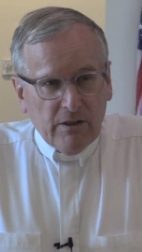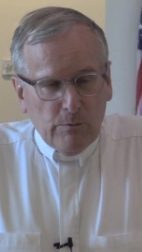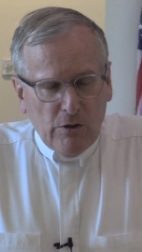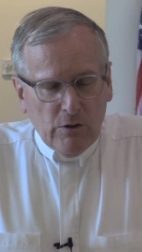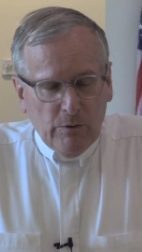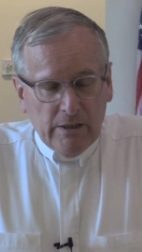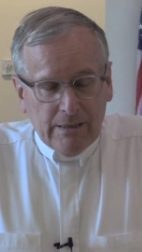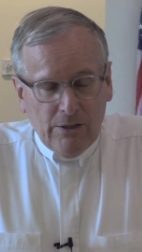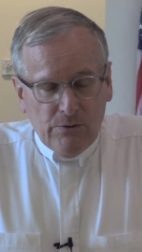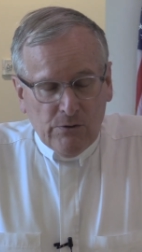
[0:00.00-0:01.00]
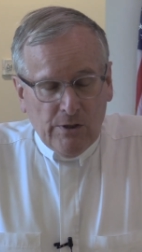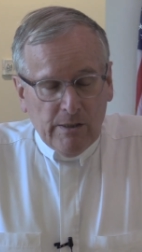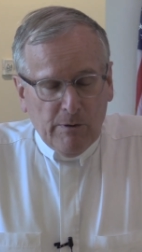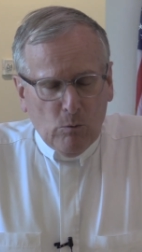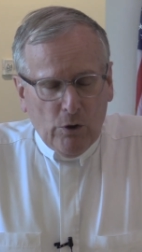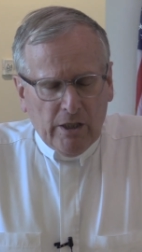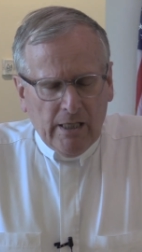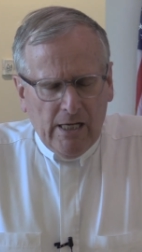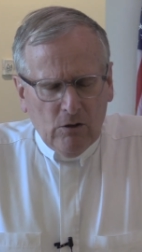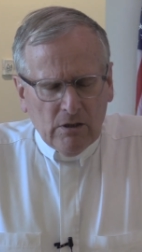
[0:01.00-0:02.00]
especially when it doesn't seem to be
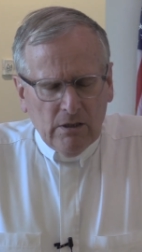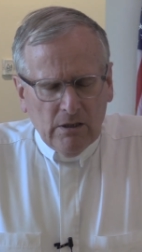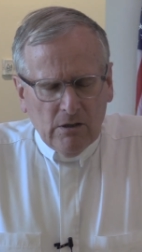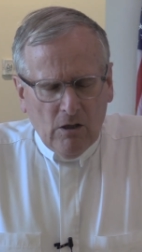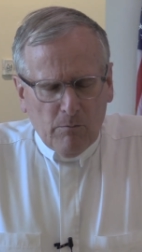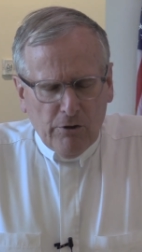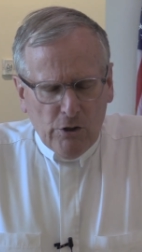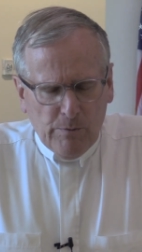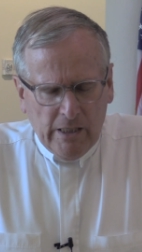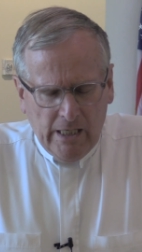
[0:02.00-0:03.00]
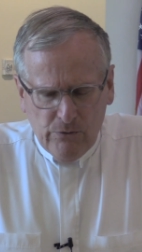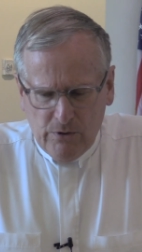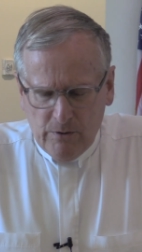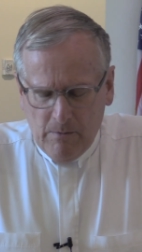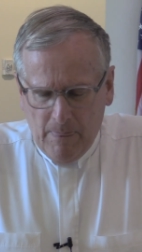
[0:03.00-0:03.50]
working out, our prayers being answered.